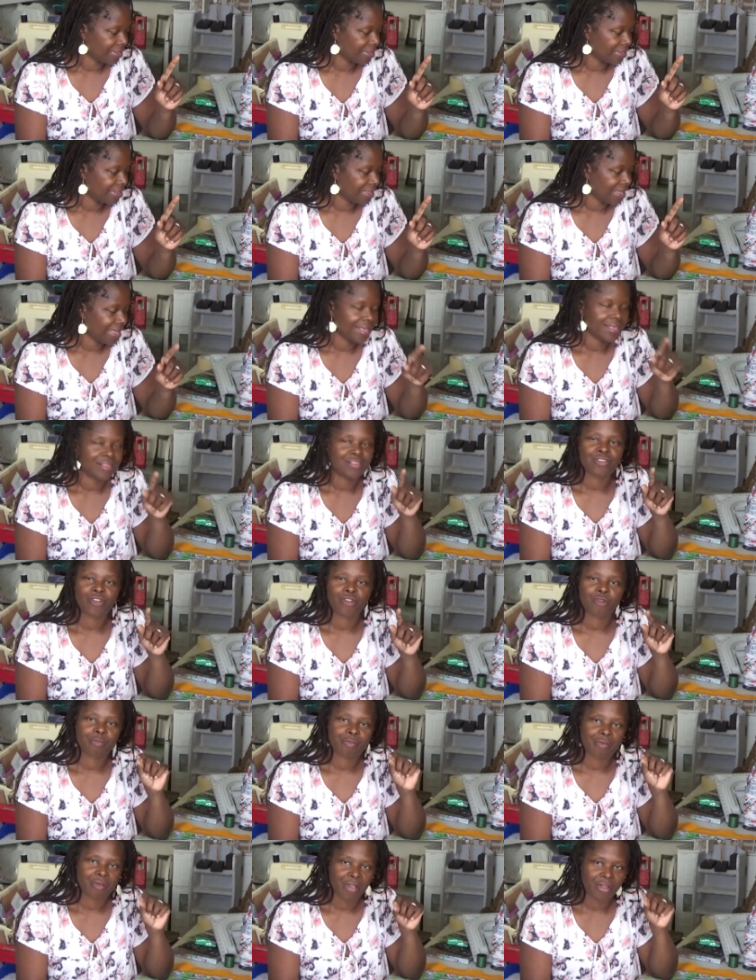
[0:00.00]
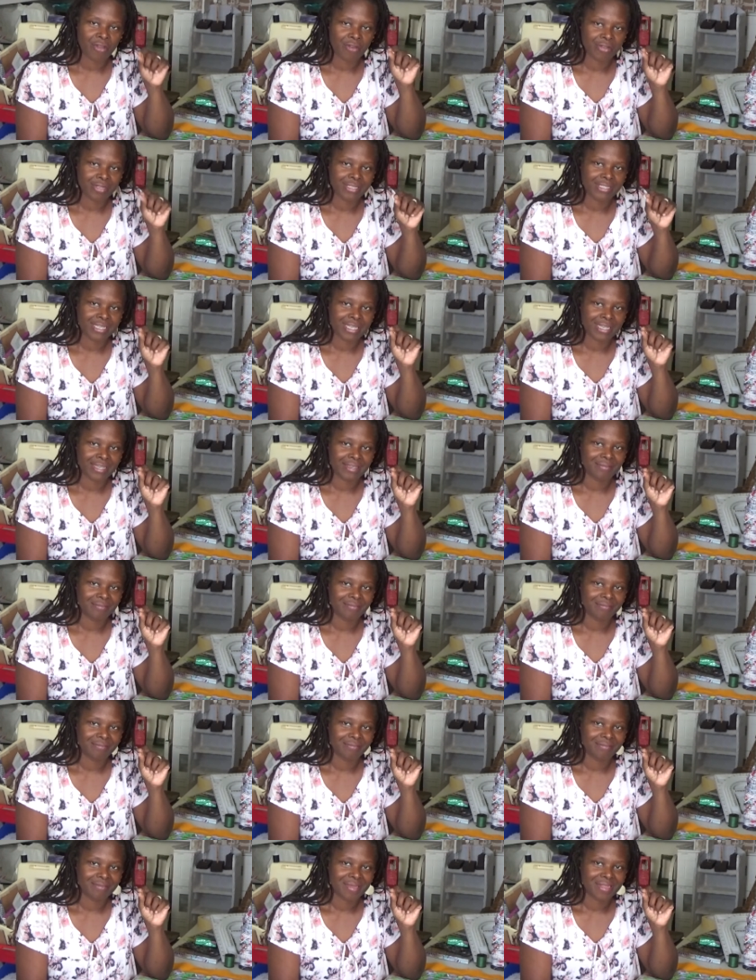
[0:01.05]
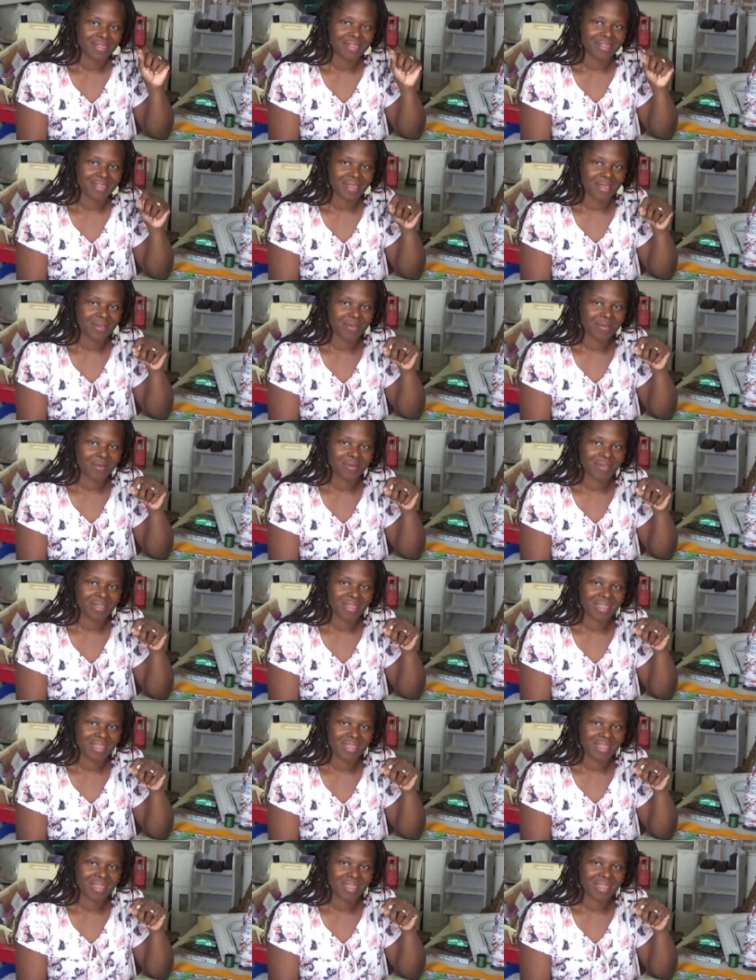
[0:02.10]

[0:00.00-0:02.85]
that is not a priority. So